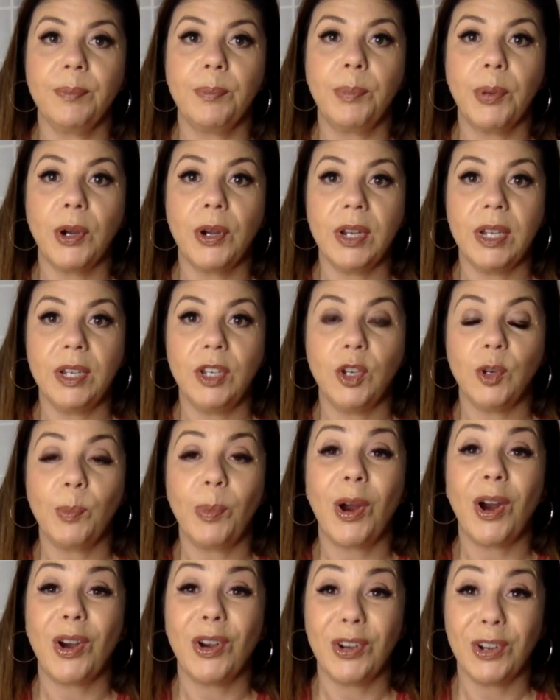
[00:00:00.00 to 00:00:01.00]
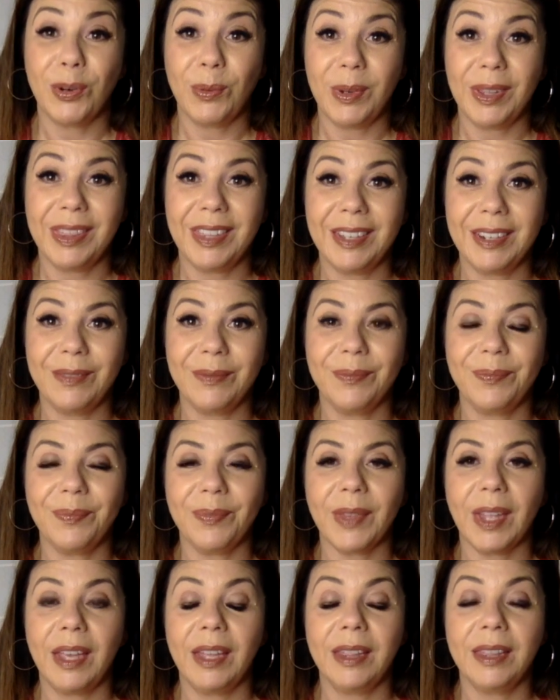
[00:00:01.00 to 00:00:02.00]
burden your partner with it.
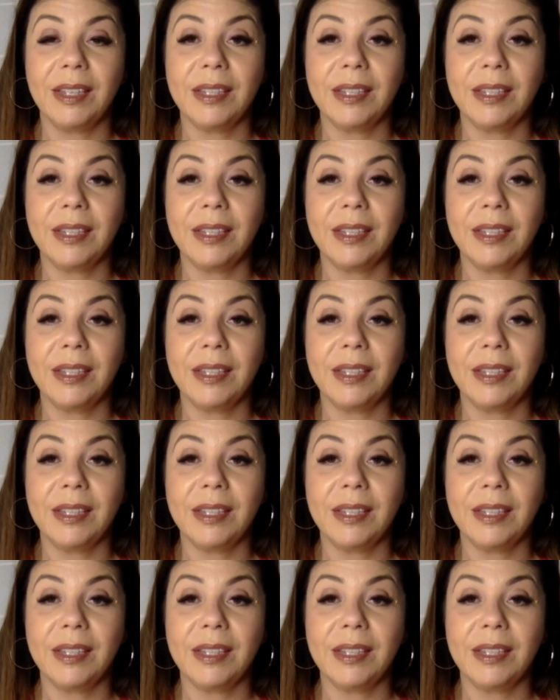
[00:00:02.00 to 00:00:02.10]
And